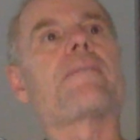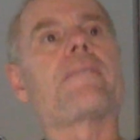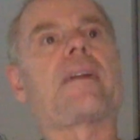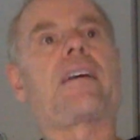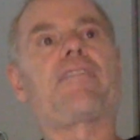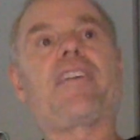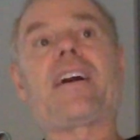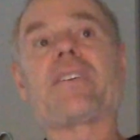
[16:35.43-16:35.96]

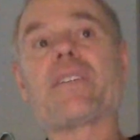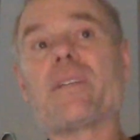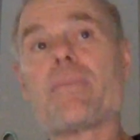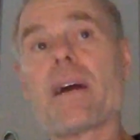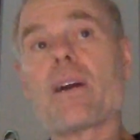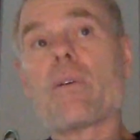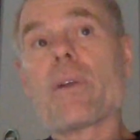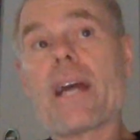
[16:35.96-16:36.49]
I found it in
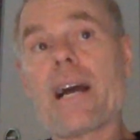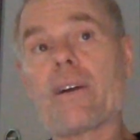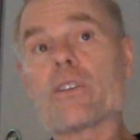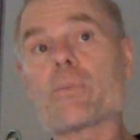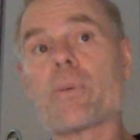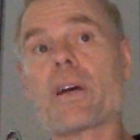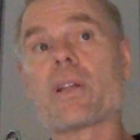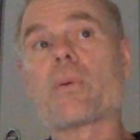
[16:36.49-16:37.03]
my own
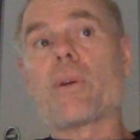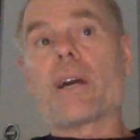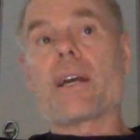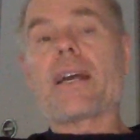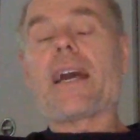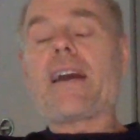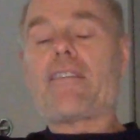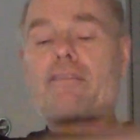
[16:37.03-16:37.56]
house, by the way.
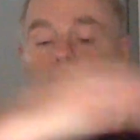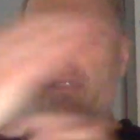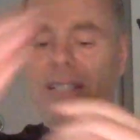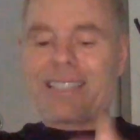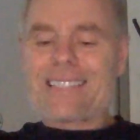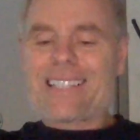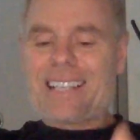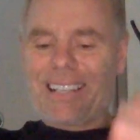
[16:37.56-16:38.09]
Every
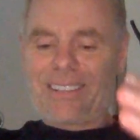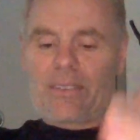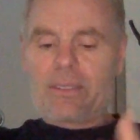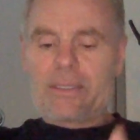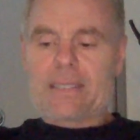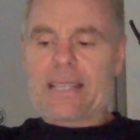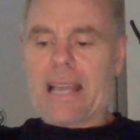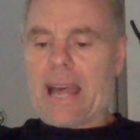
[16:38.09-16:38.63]

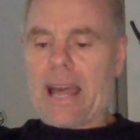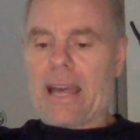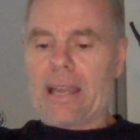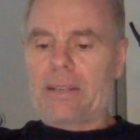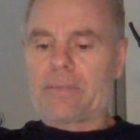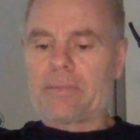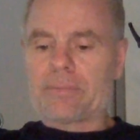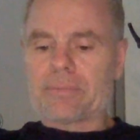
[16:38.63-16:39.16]
single
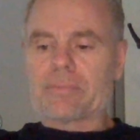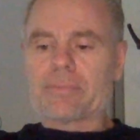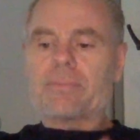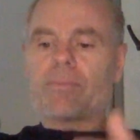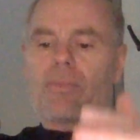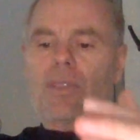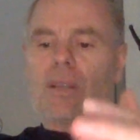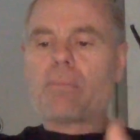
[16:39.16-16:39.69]
day,
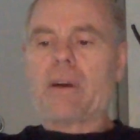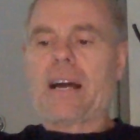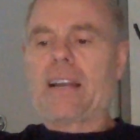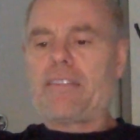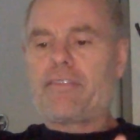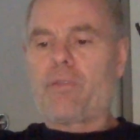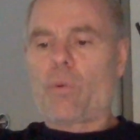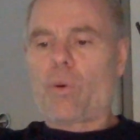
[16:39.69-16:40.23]

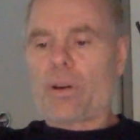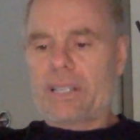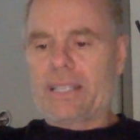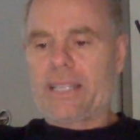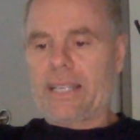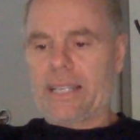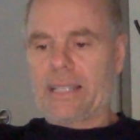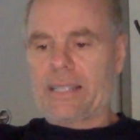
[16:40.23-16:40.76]
my 4
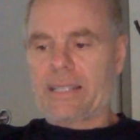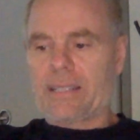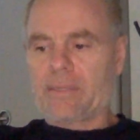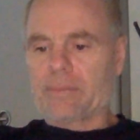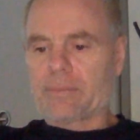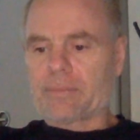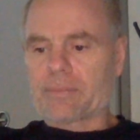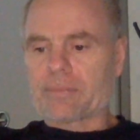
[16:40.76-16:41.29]
kids
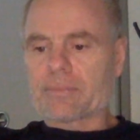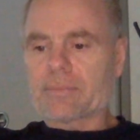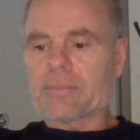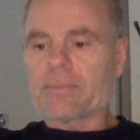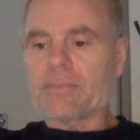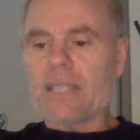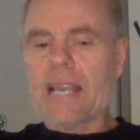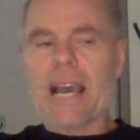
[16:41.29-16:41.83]

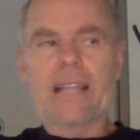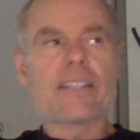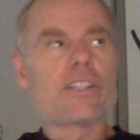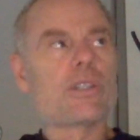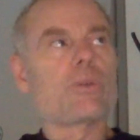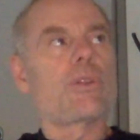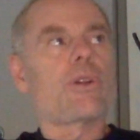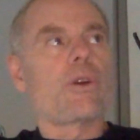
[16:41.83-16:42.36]
had to
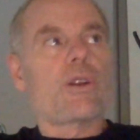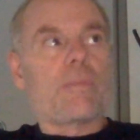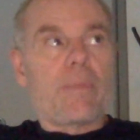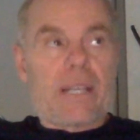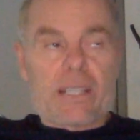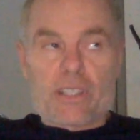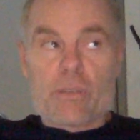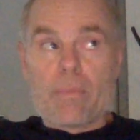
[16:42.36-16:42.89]
do 30
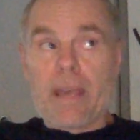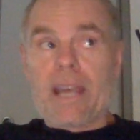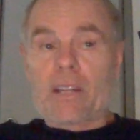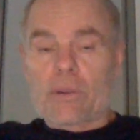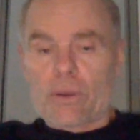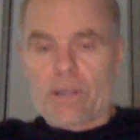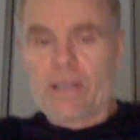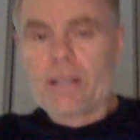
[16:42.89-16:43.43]
minutes of
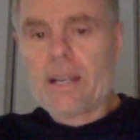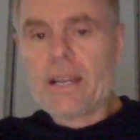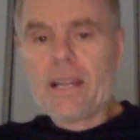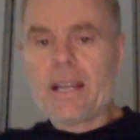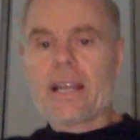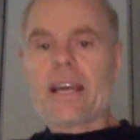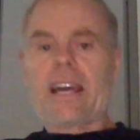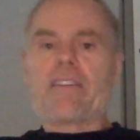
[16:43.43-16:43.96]
Mandarin
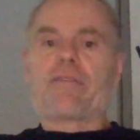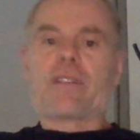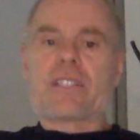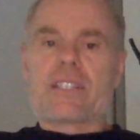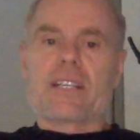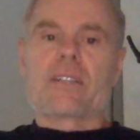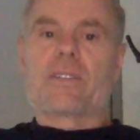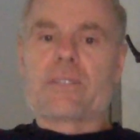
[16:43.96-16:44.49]
every
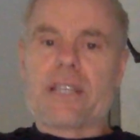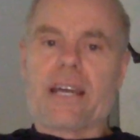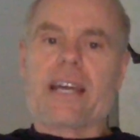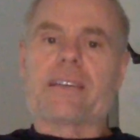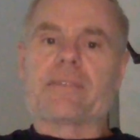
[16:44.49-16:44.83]
single day.